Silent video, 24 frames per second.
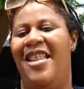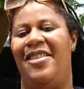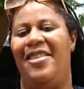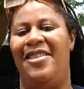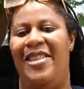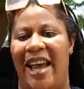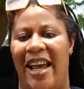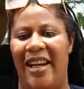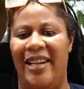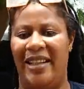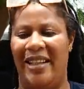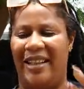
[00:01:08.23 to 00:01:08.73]

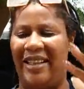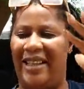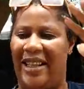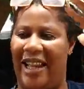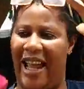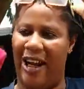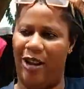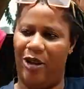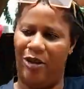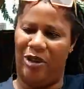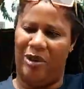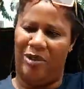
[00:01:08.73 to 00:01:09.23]
Then
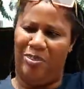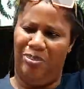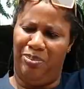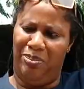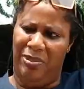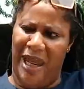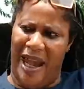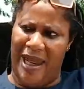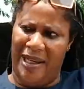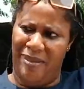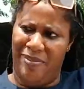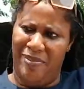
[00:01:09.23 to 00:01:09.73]

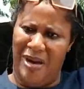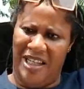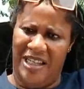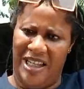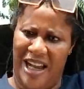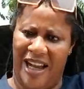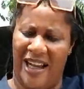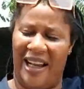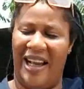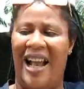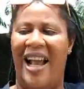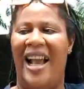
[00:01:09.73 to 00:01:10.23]
that
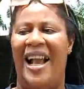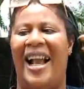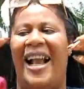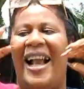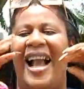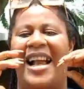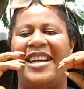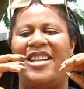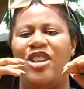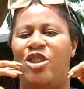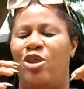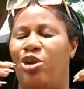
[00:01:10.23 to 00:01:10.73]
mishang
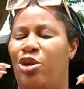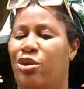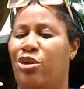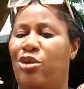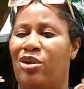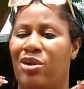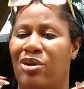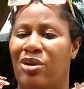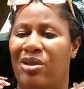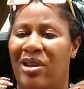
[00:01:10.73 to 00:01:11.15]
can do